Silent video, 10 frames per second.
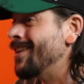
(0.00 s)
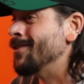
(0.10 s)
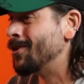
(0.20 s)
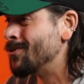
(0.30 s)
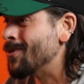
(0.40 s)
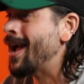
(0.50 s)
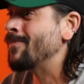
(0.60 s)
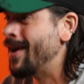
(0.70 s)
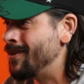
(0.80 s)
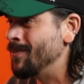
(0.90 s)
to scare the
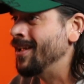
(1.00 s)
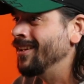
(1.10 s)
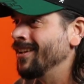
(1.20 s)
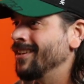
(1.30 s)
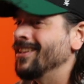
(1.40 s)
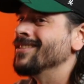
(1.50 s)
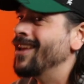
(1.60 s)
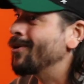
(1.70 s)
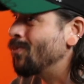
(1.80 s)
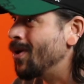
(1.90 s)
crap out of me yeah and
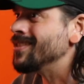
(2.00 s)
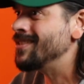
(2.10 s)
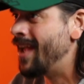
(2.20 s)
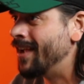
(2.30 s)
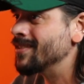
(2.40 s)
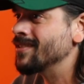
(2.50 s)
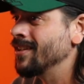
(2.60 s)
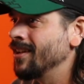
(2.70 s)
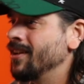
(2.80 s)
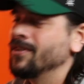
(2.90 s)
it's like what's
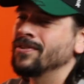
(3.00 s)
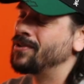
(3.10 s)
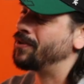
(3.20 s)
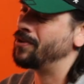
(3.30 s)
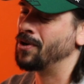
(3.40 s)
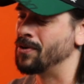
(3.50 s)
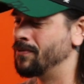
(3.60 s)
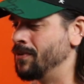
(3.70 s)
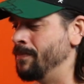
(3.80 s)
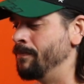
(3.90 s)
next so you
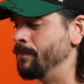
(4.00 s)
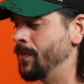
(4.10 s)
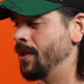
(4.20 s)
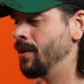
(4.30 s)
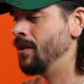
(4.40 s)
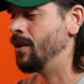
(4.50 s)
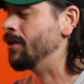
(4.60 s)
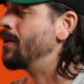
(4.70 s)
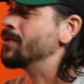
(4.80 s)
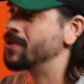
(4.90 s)
go from
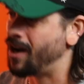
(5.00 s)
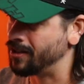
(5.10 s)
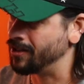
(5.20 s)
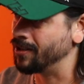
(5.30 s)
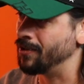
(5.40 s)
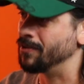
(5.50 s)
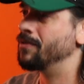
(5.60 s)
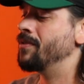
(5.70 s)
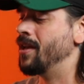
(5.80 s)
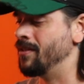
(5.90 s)
a coach coddling
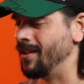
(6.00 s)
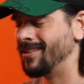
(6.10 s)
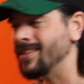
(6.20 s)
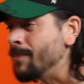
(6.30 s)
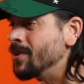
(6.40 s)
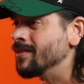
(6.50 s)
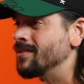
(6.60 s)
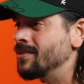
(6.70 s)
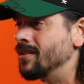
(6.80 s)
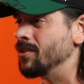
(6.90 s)
you then the
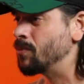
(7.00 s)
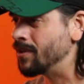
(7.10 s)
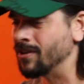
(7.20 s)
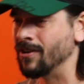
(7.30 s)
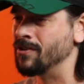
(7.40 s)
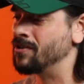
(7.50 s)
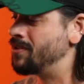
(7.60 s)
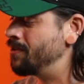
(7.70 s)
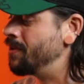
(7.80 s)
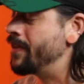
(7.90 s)
acceptance is what encourages